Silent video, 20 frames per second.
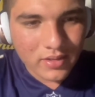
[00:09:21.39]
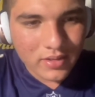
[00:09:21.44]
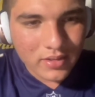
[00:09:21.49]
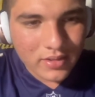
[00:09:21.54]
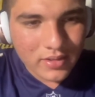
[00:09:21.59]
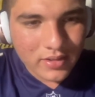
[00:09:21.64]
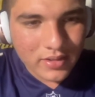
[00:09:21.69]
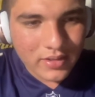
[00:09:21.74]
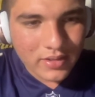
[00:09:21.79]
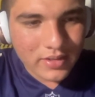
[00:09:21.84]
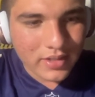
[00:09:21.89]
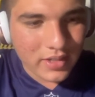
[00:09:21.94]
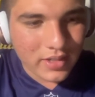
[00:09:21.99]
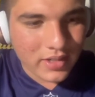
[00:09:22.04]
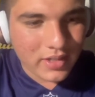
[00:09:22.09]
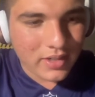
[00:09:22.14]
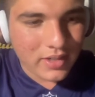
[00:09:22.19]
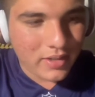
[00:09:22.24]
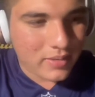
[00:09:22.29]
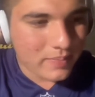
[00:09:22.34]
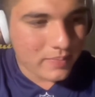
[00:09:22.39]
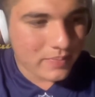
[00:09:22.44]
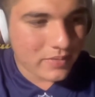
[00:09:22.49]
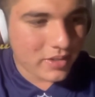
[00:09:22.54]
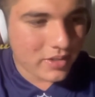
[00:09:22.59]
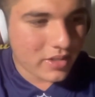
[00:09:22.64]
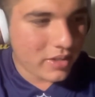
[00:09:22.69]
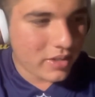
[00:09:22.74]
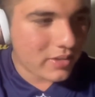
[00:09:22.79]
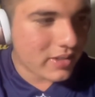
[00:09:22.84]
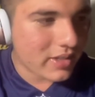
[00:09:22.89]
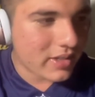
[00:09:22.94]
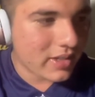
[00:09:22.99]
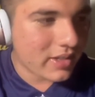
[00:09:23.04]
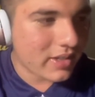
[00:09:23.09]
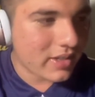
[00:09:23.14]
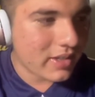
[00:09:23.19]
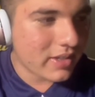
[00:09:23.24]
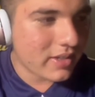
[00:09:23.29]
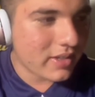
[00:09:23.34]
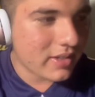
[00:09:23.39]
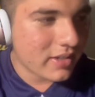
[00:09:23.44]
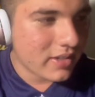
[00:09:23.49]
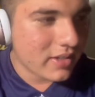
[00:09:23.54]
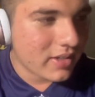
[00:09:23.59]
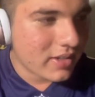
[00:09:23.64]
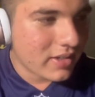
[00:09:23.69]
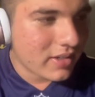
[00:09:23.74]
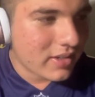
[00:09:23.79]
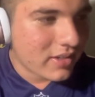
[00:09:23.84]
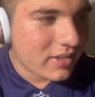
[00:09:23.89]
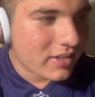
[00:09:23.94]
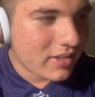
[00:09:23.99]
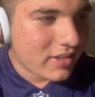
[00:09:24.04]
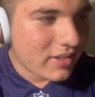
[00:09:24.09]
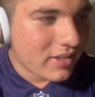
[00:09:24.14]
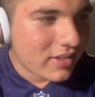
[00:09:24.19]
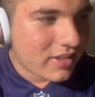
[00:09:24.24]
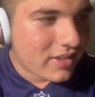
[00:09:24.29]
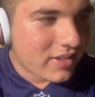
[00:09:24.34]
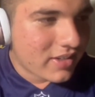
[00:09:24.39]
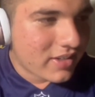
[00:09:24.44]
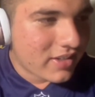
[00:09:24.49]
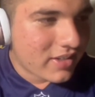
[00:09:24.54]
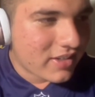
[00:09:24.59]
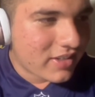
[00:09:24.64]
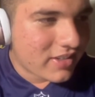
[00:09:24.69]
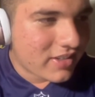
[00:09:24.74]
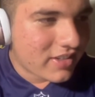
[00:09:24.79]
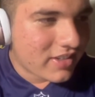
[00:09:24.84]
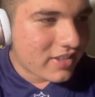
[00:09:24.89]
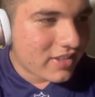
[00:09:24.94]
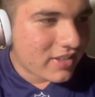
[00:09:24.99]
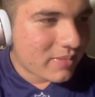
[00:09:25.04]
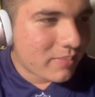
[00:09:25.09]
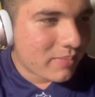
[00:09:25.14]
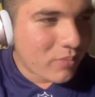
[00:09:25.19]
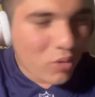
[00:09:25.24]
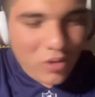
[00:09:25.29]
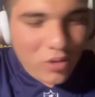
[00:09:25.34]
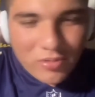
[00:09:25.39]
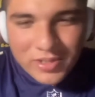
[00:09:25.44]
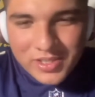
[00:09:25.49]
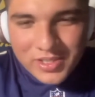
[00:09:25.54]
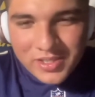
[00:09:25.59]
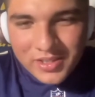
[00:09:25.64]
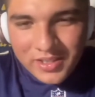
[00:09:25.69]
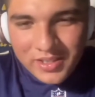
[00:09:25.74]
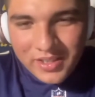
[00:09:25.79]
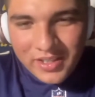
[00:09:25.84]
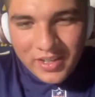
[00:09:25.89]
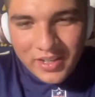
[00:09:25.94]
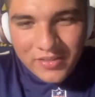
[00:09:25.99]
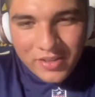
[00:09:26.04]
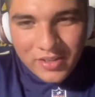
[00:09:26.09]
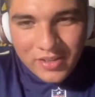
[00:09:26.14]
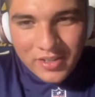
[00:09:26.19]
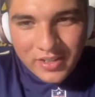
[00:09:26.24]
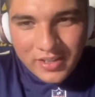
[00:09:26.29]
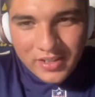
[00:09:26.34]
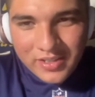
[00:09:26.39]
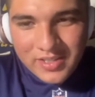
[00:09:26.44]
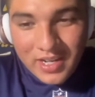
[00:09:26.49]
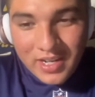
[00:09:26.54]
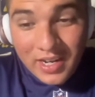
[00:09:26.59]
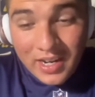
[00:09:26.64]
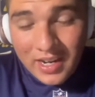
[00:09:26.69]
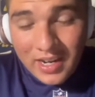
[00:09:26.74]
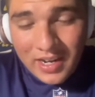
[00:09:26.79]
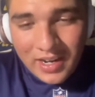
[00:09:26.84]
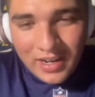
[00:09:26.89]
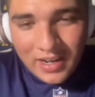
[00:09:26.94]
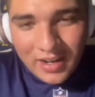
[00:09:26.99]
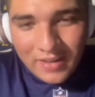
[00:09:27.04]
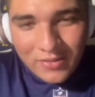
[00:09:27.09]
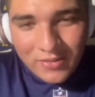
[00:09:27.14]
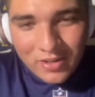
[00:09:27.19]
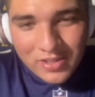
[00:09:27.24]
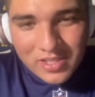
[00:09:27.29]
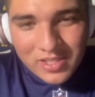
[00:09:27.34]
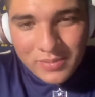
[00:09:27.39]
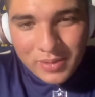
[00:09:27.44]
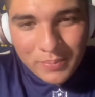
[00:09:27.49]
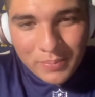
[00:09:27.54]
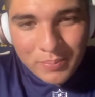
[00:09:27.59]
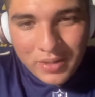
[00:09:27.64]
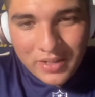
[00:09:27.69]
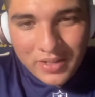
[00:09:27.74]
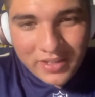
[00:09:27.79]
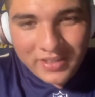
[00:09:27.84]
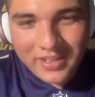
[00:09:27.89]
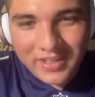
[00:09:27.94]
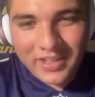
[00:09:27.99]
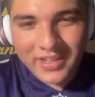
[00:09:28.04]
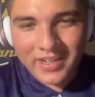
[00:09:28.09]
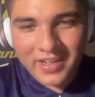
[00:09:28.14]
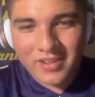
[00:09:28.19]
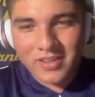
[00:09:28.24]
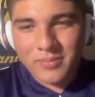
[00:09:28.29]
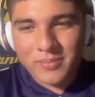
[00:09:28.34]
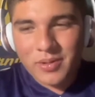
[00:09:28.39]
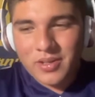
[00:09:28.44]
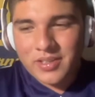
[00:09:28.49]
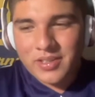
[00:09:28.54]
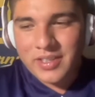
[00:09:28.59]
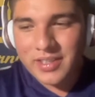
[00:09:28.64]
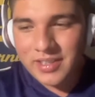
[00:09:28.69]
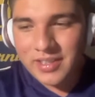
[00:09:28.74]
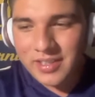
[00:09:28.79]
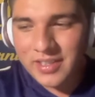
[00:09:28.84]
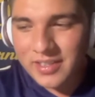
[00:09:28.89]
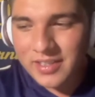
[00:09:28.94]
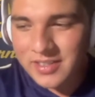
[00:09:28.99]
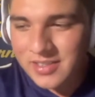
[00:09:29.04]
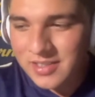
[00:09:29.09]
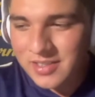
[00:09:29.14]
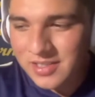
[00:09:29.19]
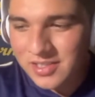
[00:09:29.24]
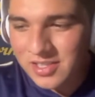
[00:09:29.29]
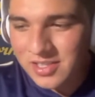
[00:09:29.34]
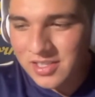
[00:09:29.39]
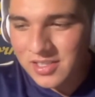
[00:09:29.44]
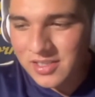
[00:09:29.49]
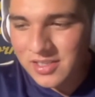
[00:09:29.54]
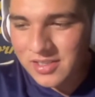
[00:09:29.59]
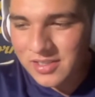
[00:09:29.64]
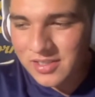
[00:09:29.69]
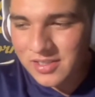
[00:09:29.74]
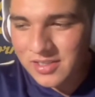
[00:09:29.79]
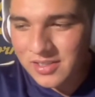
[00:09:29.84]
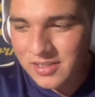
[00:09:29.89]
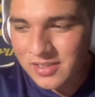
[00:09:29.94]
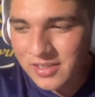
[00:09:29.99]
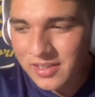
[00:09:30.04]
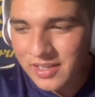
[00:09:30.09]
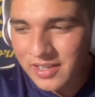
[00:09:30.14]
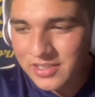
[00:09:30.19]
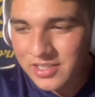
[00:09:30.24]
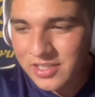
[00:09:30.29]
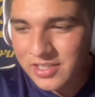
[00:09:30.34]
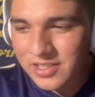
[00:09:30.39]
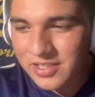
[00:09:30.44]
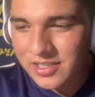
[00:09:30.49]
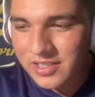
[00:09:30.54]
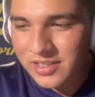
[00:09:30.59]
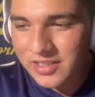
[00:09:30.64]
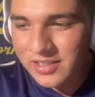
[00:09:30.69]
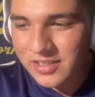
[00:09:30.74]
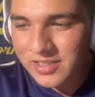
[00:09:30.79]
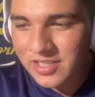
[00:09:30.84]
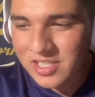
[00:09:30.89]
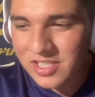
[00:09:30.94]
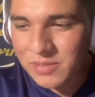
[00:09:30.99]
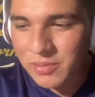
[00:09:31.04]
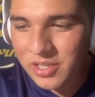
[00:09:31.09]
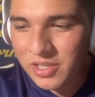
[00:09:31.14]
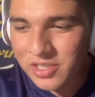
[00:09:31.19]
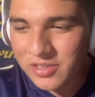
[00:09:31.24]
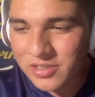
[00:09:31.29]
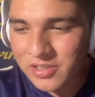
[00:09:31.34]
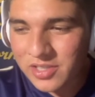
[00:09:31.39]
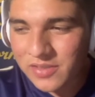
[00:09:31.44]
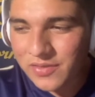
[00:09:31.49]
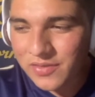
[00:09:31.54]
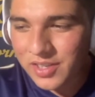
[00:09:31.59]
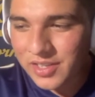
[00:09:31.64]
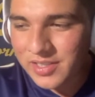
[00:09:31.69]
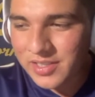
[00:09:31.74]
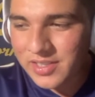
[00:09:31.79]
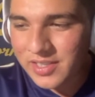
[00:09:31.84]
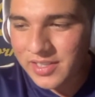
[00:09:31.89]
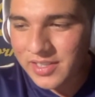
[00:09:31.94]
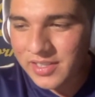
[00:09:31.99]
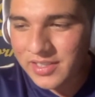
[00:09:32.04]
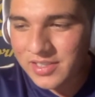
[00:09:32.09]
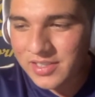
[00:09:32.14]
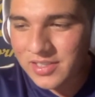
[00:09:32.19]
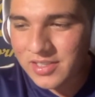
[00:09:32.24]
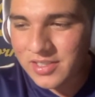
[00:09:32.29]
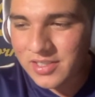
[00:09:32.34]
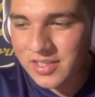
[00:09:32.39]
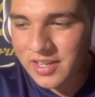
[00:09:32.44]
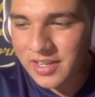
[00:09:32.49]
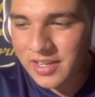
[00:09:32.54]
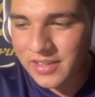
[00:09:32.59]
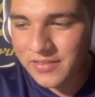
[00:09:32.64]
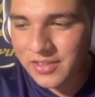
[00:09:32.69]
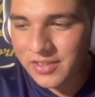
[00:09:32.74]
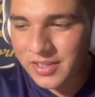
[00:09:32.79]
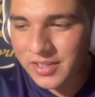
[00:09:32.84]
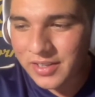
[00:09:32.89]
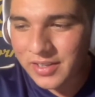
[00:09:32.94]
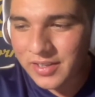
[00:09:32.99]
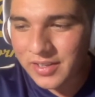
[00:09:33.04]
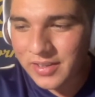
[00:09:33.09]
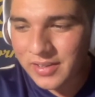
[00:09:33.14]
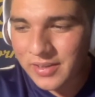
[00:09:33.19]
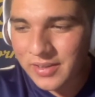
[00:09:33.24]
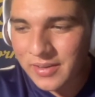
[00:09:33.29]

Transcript: and he more recently than ever. I've honestly been punting the heck out of the ball. He's just I just see this expression on his face that he's kind of like